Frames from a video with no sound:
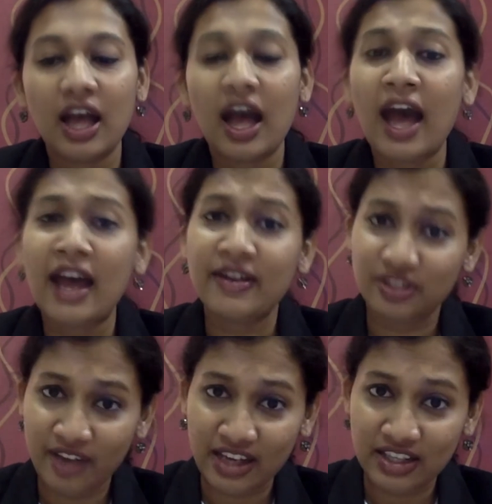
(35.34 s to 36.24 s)
I have
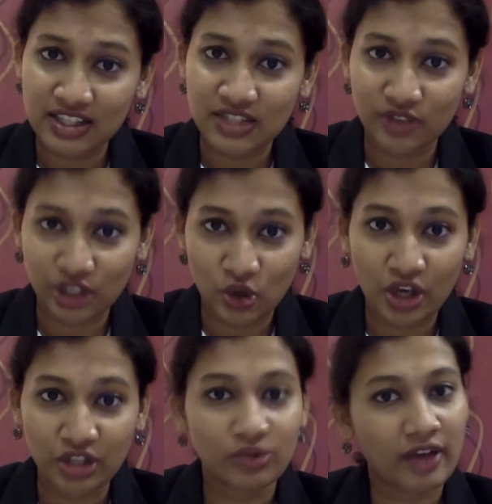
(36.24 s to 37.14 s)
divided this video
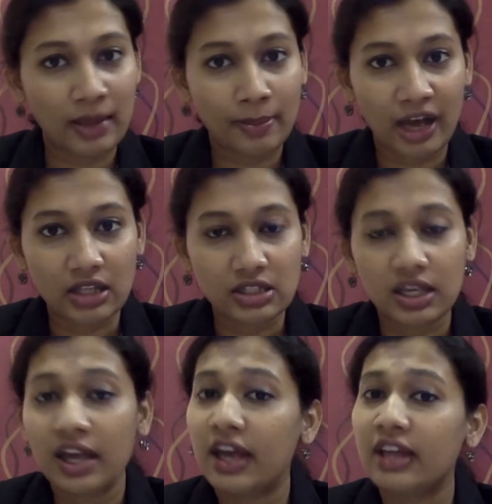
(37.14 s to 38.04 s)
into 5 parts.
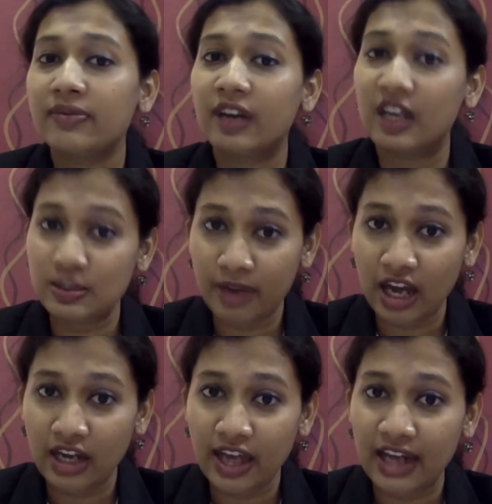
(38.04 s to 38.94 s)
In first
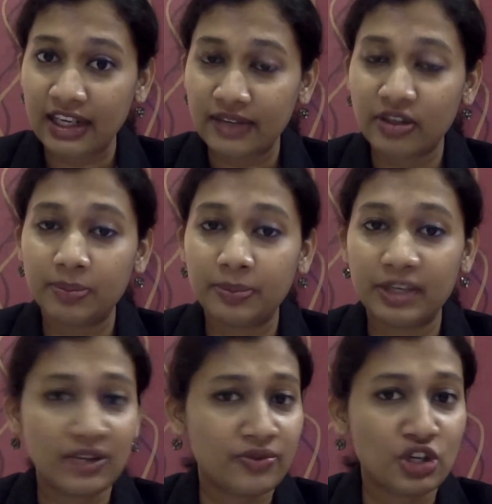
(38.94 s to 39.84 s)
part, I'll give a
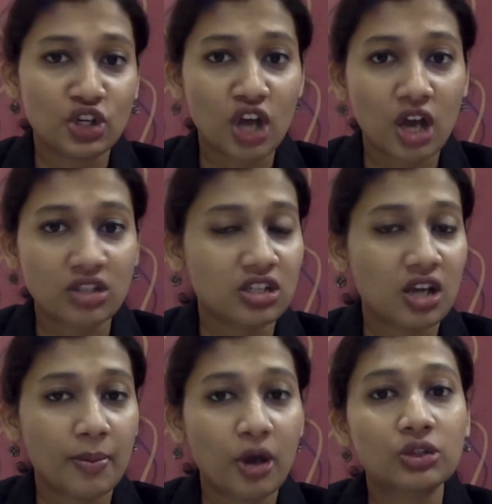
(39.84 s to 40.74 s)
brief introduction
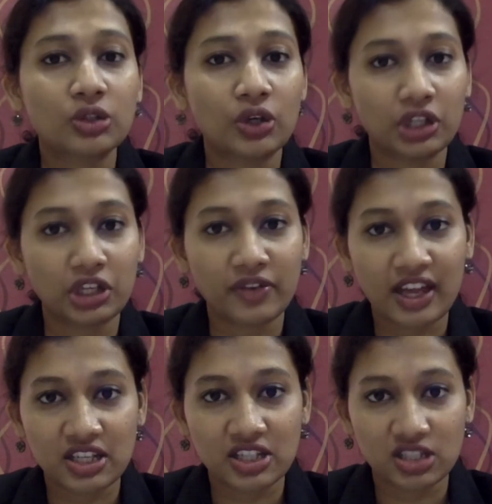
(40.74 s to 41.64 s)
about
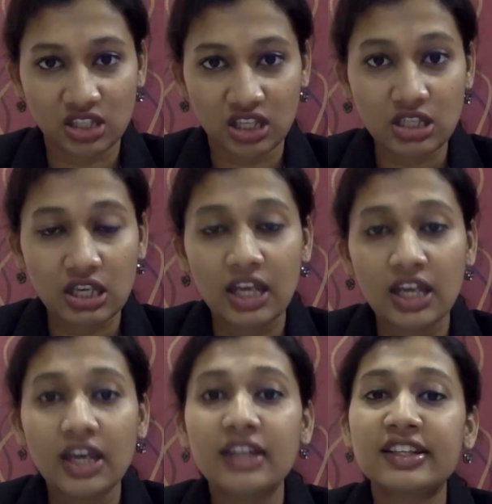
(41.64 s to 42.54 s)
coronavirus disease.
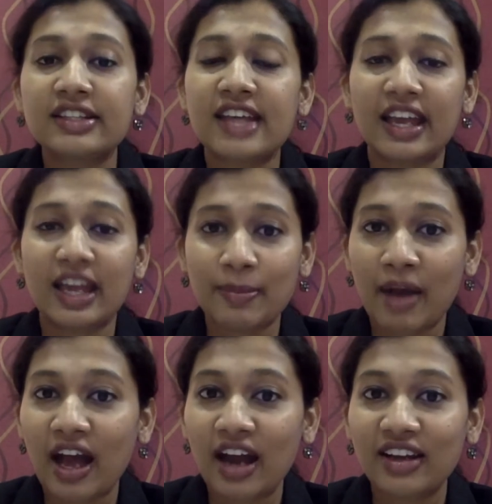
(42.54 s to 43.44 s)
In the second
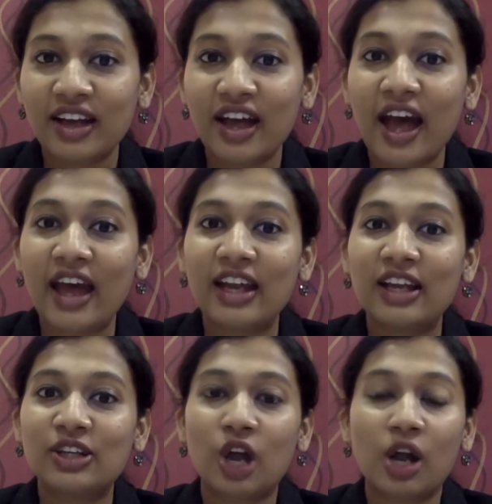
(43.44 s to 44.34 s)
part, I'll
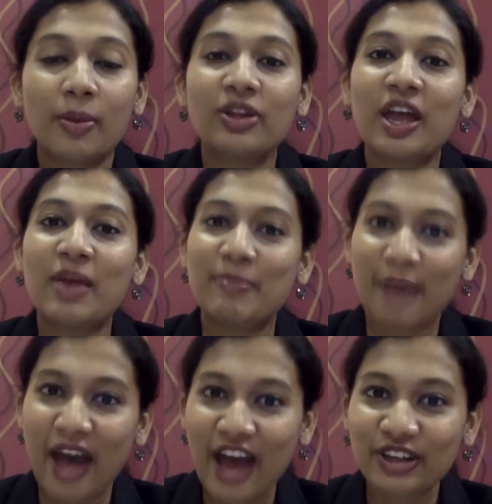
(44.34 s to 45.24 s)
talk about the
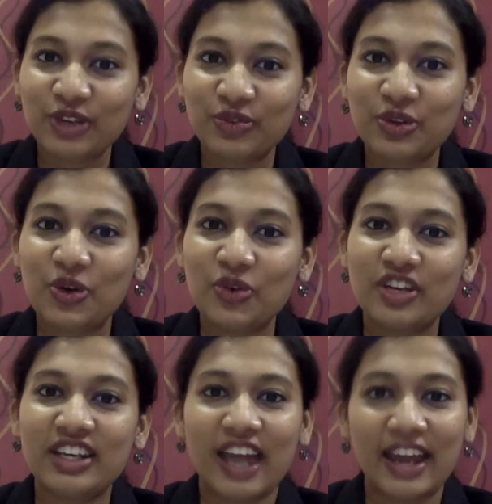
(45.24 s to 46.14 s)
impact of
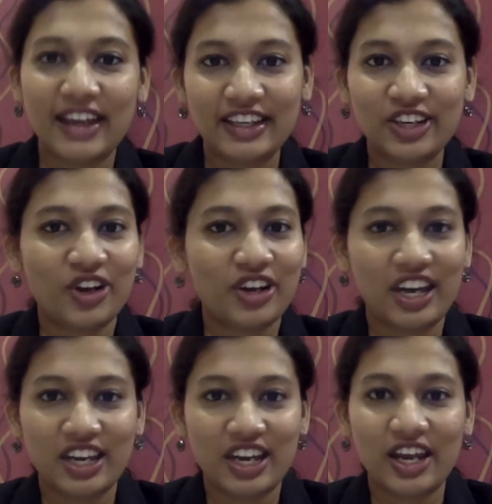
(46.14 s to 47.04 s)
COVID-19 on
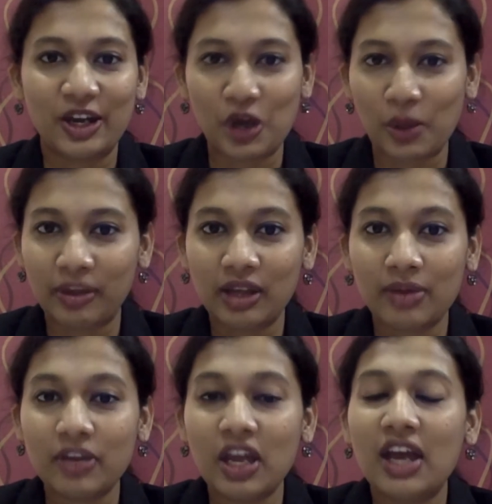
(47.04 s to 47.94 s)
Indian economy.
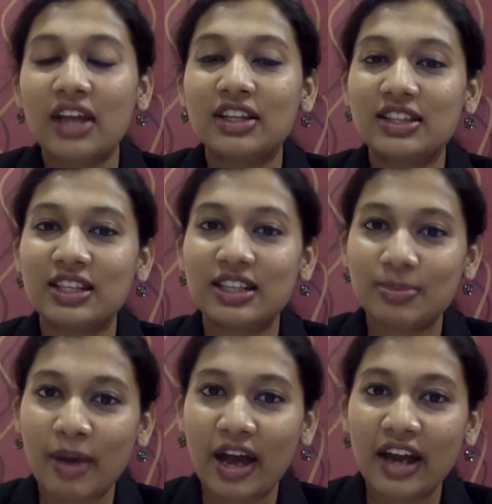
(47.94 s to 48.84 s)
In the third
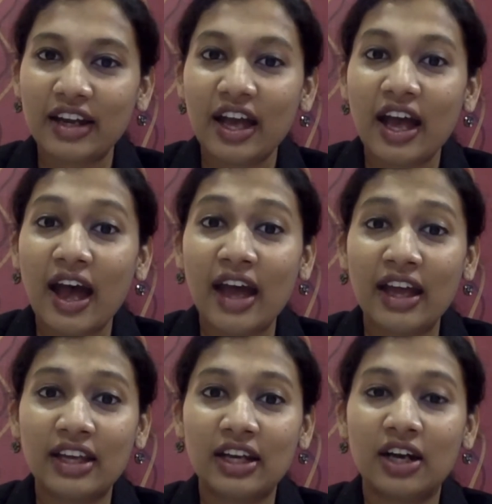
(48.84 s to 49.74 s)
part,
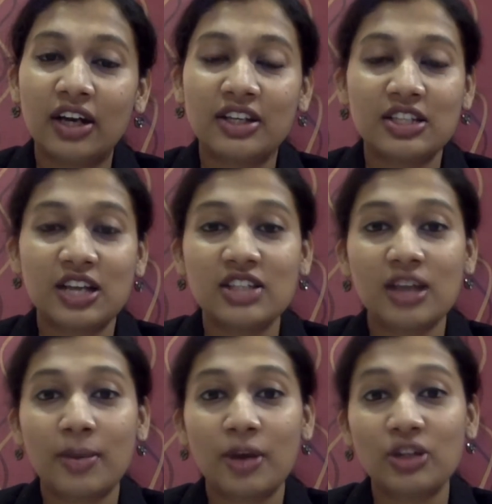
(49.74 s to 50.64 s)
I'll discuss
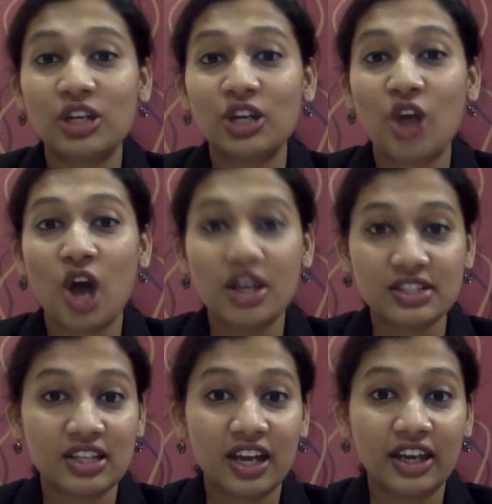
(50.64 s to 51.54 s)
about the loss
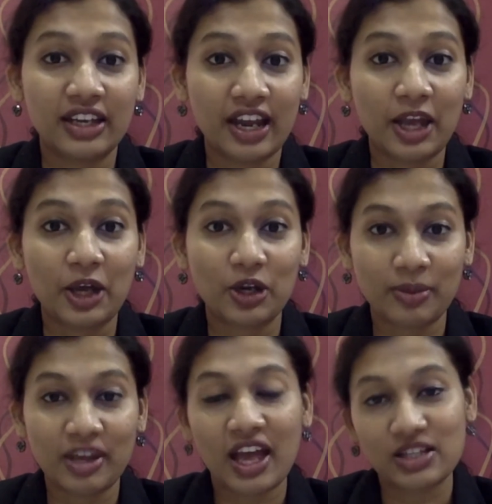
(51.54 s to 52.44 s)
the Indian economy
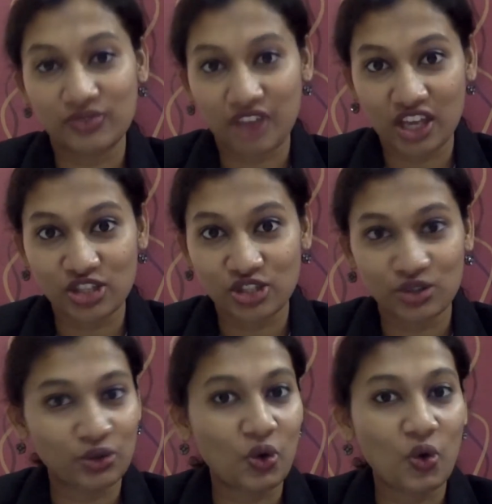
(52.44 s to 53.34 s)
has faced due
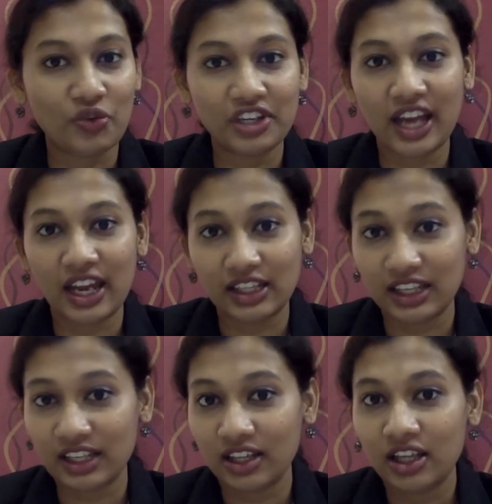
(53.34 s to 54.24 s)
to
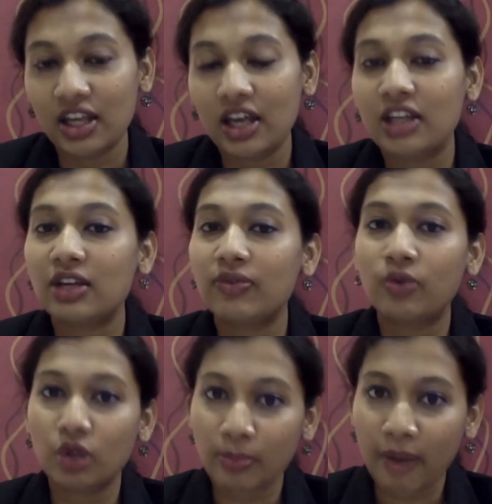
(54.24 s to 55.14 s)
COVID-19. In the
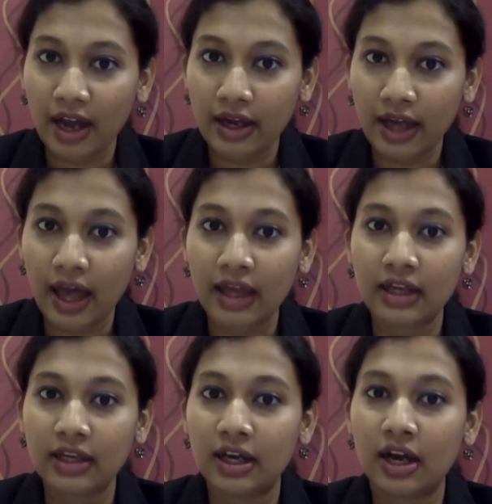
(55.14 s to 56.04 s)
fourth part,
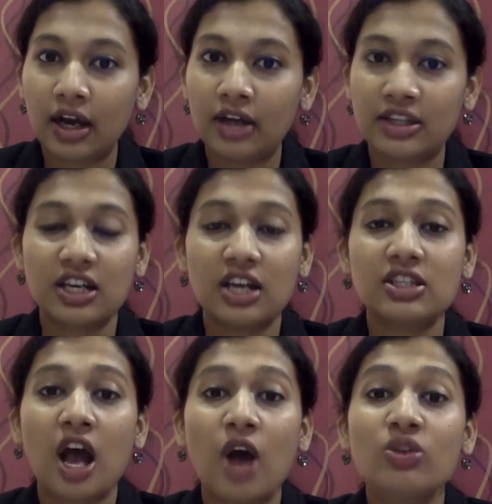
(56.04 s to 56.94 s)
I'll discuss
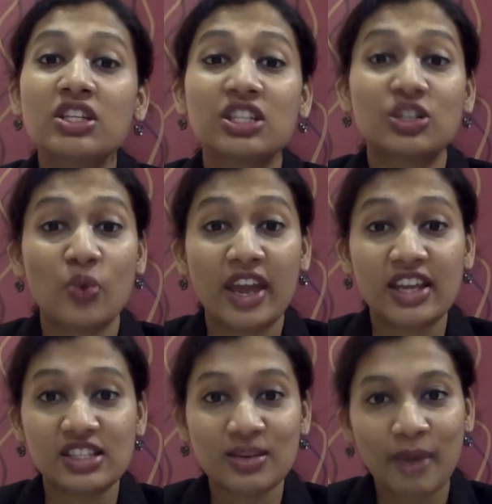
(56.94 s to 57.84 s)
how the
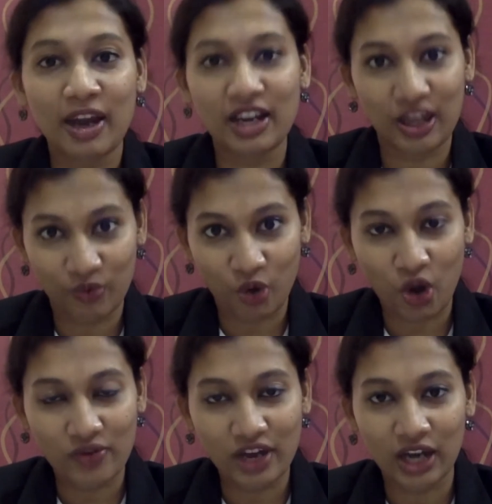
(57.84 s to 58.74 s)
situation might evolve
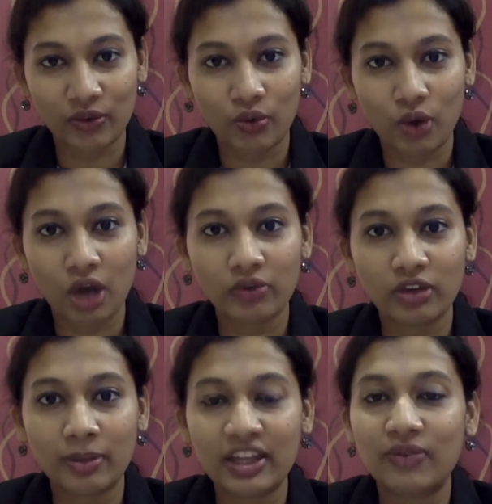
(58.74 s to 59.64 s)
and what will
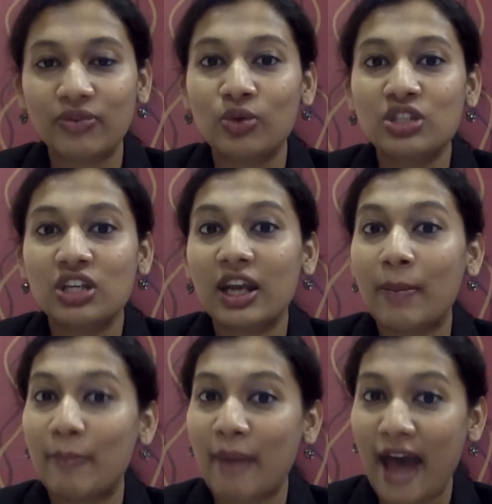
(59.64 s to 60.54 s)
be the future
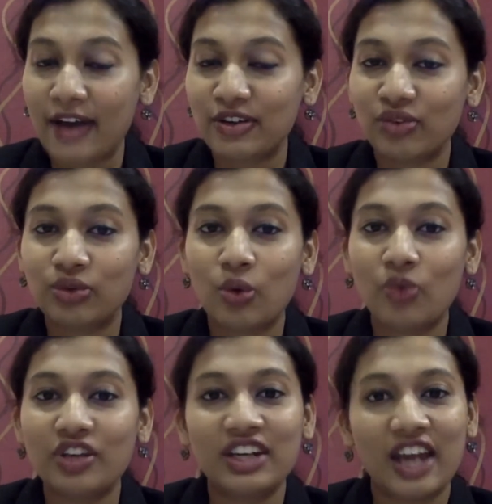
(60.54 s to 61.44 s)
impact of
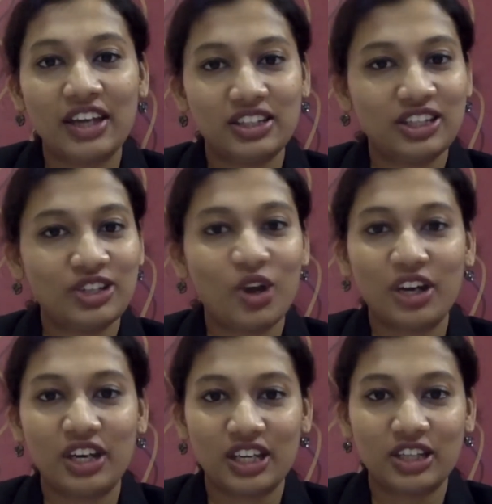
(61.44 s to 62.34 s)
COVID-19 on
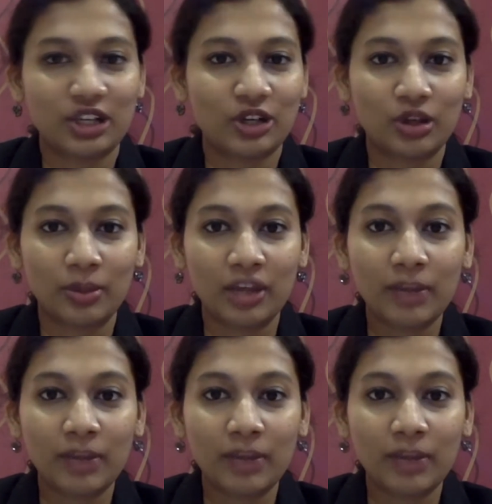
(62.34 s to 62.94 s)
Indian economy.